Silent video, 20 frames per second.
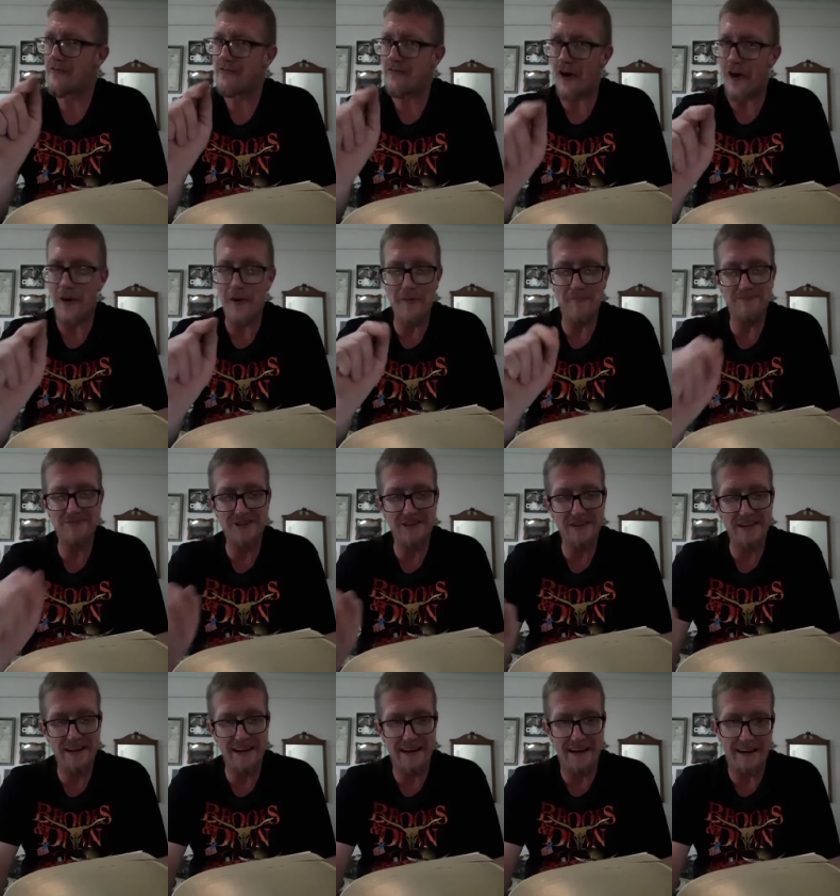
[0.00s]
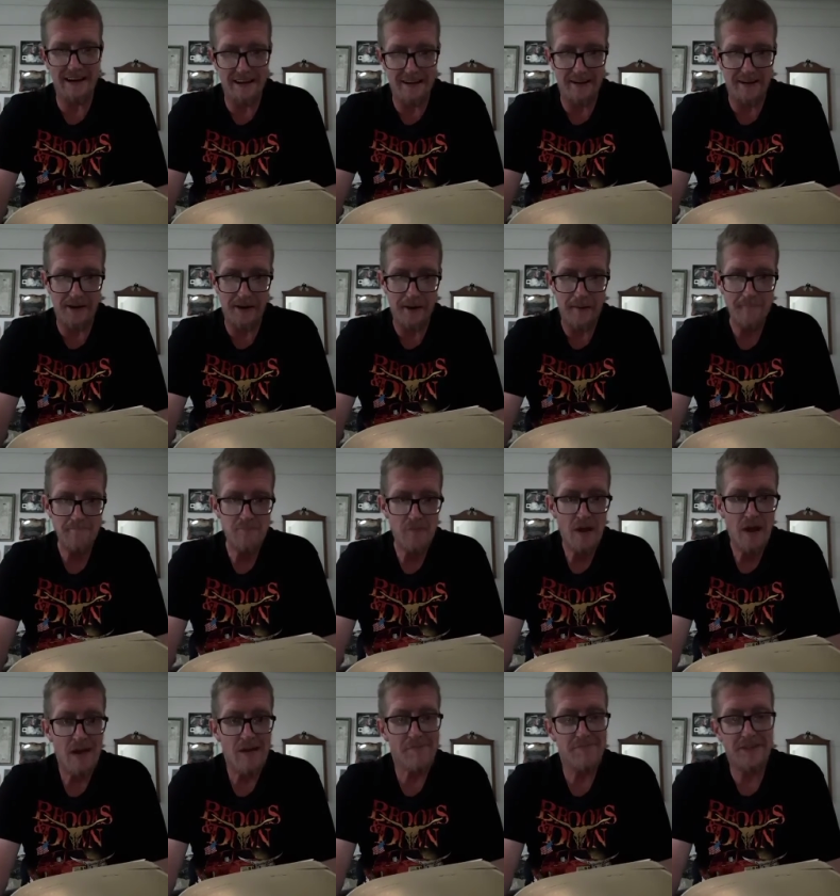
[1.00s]
firm to the end
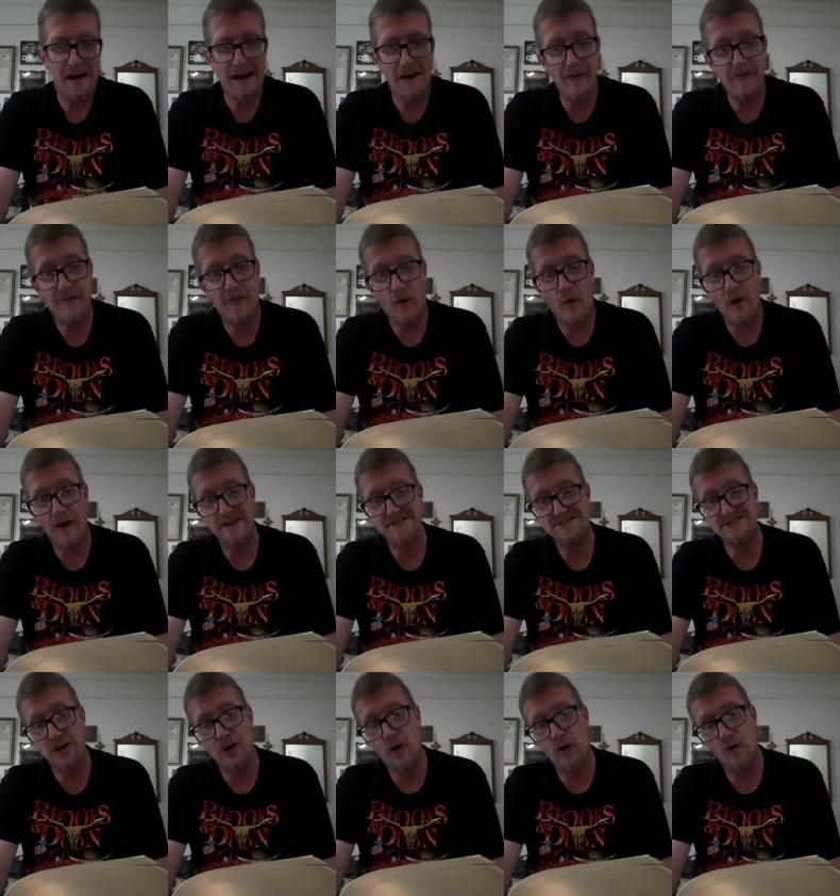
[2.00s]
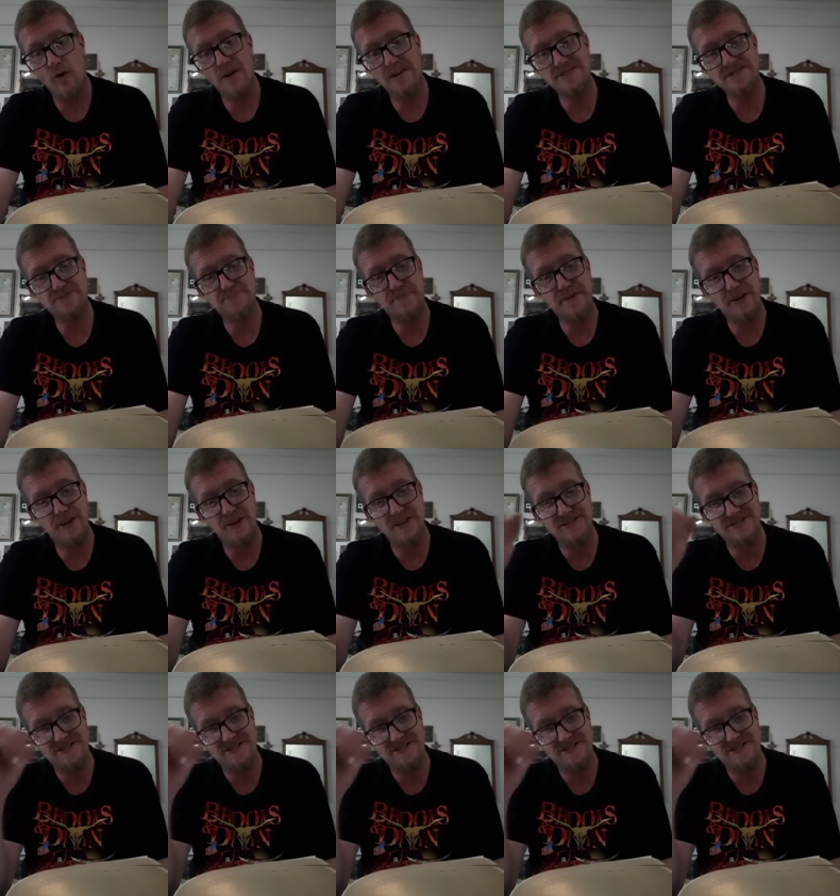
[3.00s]
Therefore, as the Holy Spirit